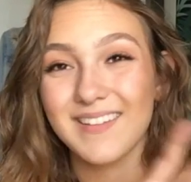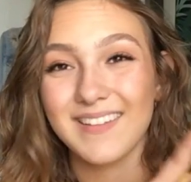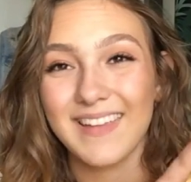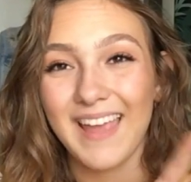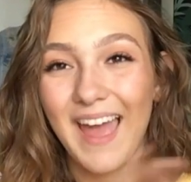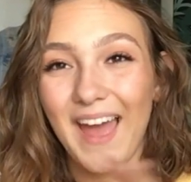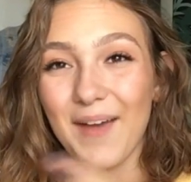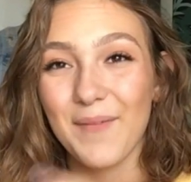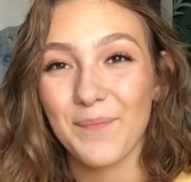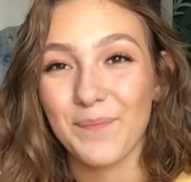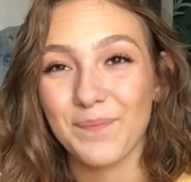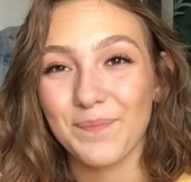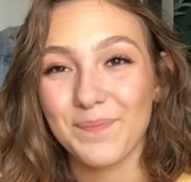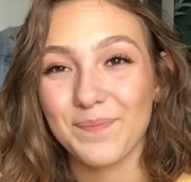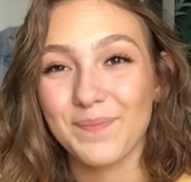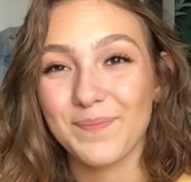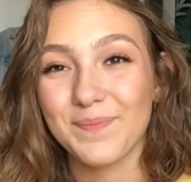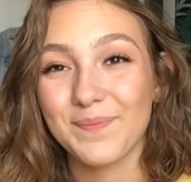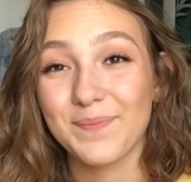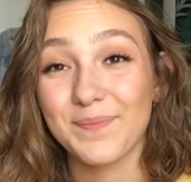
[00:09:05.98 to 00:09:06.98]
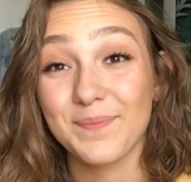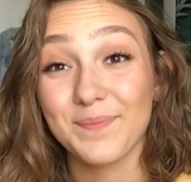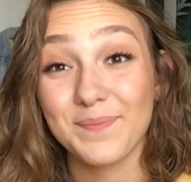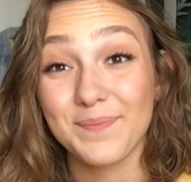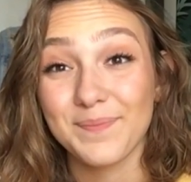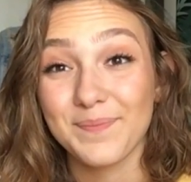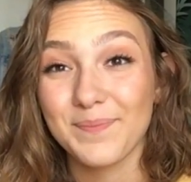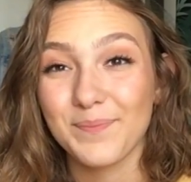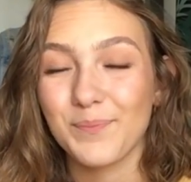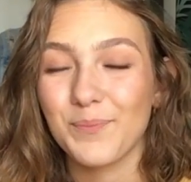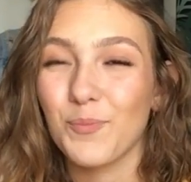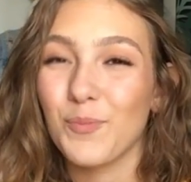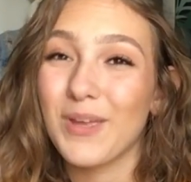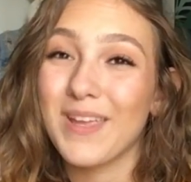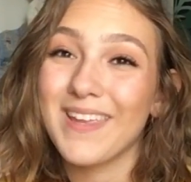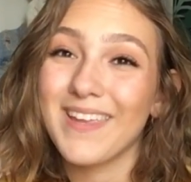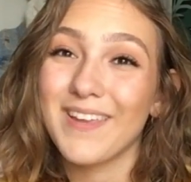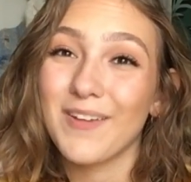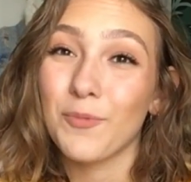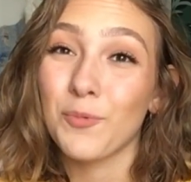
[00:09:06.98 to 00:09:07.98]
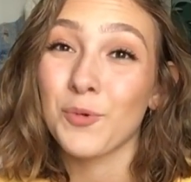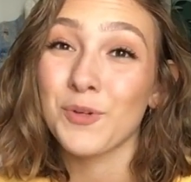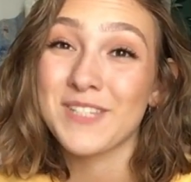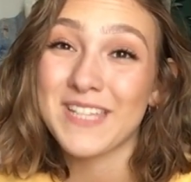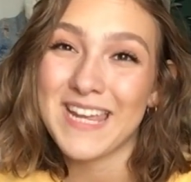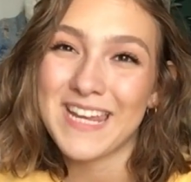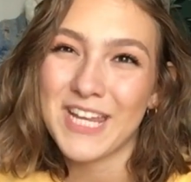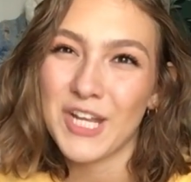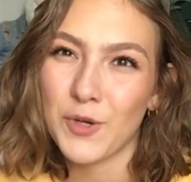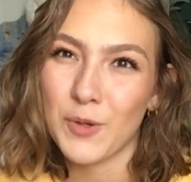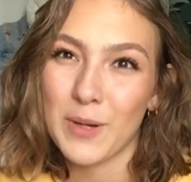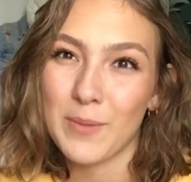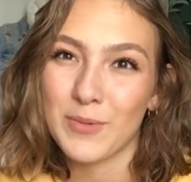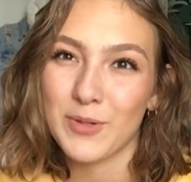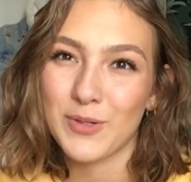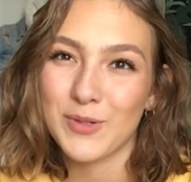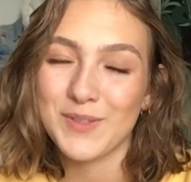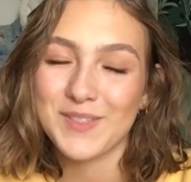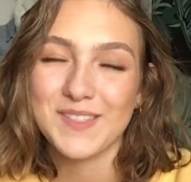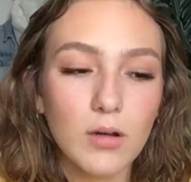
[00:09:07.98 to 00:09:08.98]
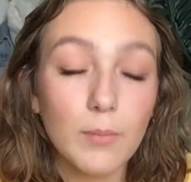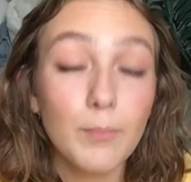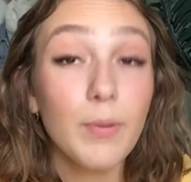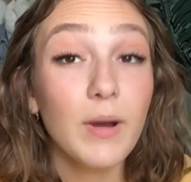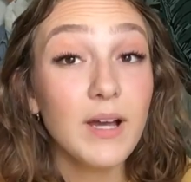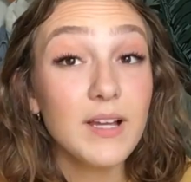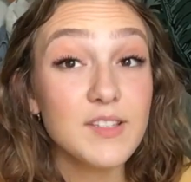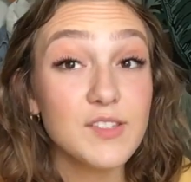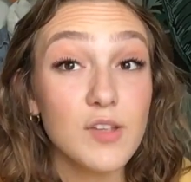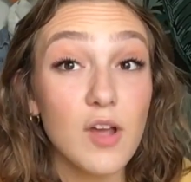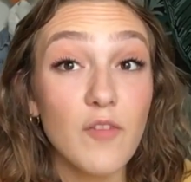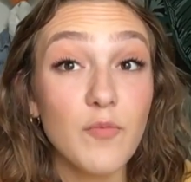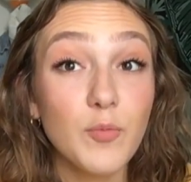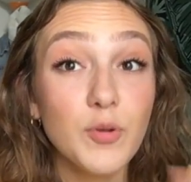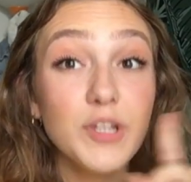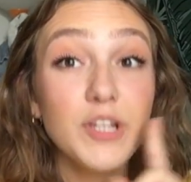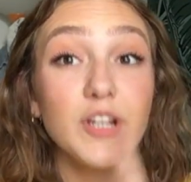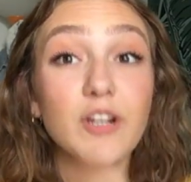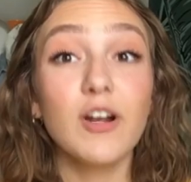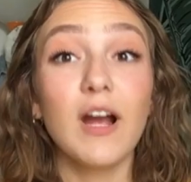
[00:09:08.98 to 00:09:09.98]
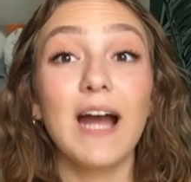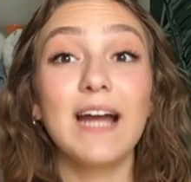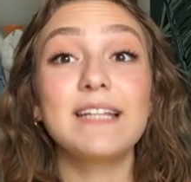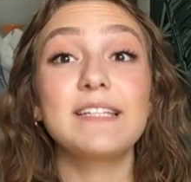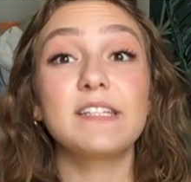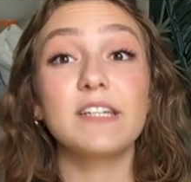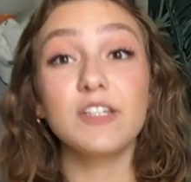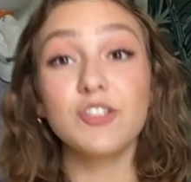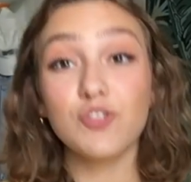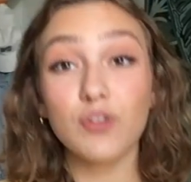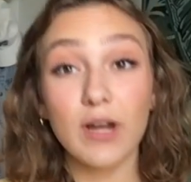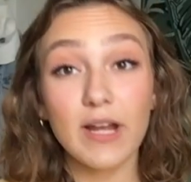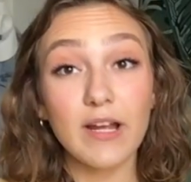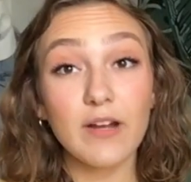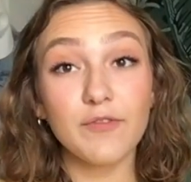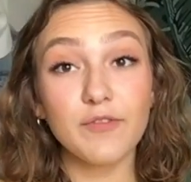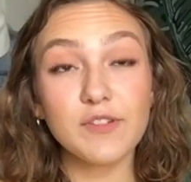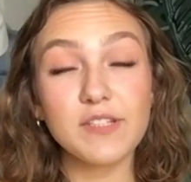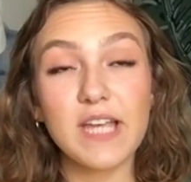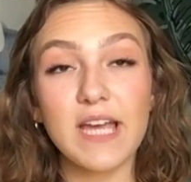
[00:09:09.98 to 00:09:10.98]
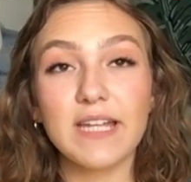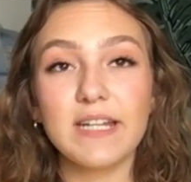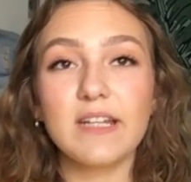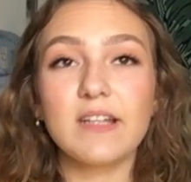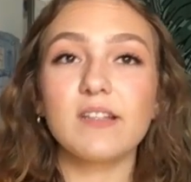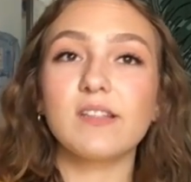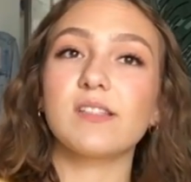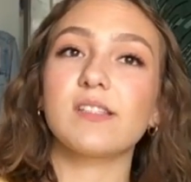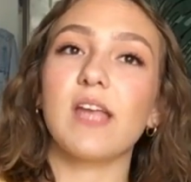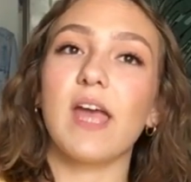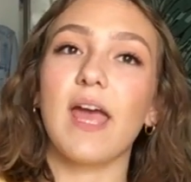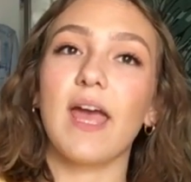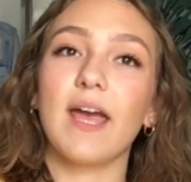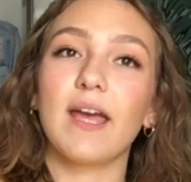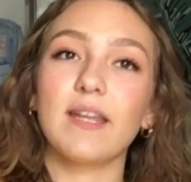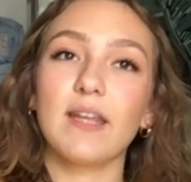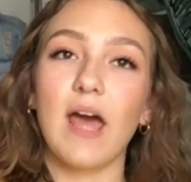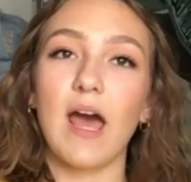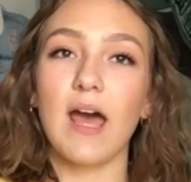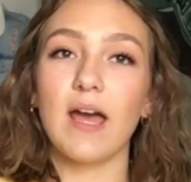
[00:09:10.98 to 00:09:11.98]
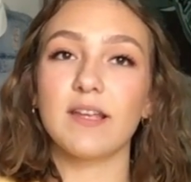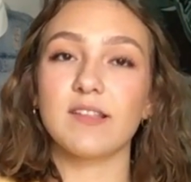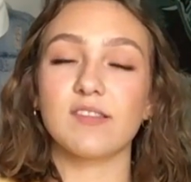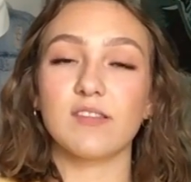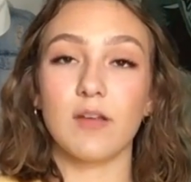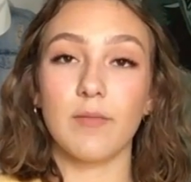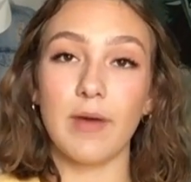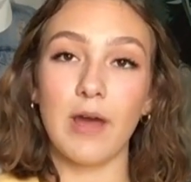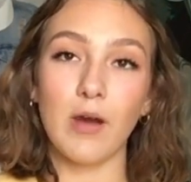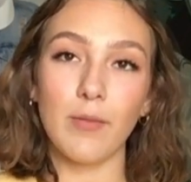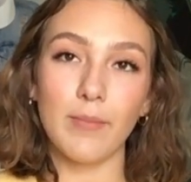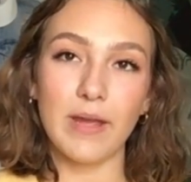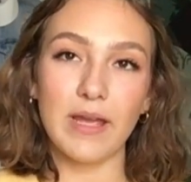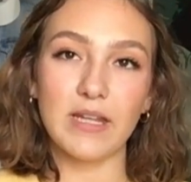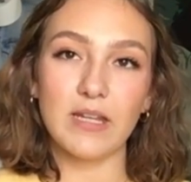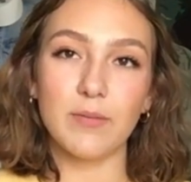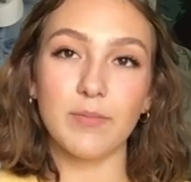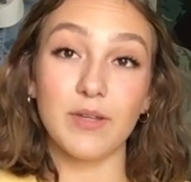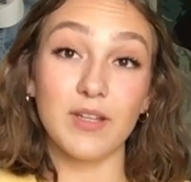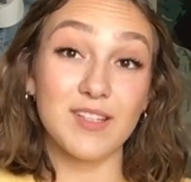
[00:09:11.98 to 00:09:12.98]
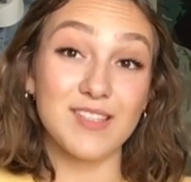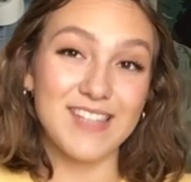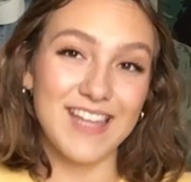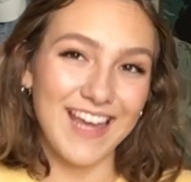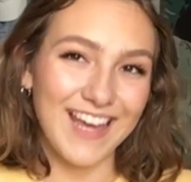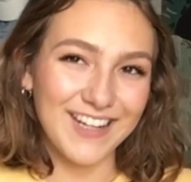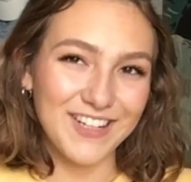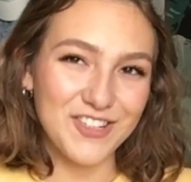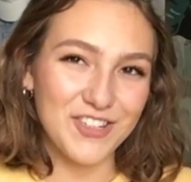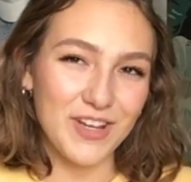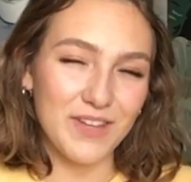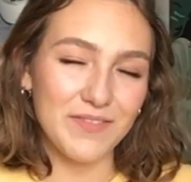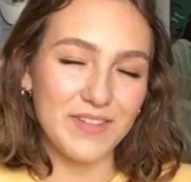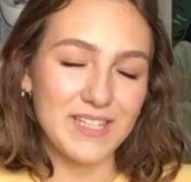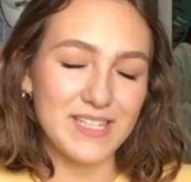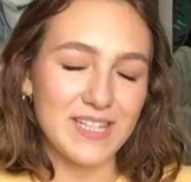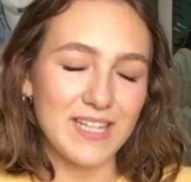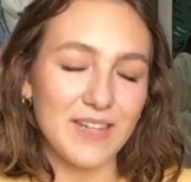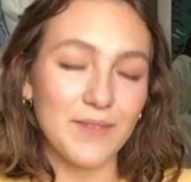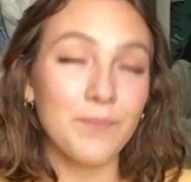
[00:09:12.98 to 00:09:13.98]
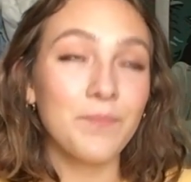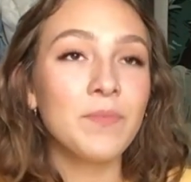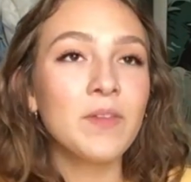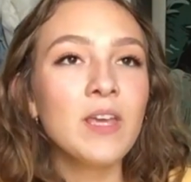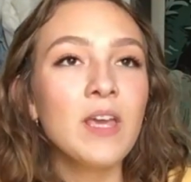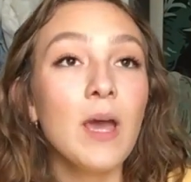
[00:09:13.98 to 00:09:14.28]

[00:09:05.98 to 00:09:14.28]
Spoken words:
Yeah. We were dating criminals. But sophomore year, I did try out for tennis and I somehow made it because they had a JV team.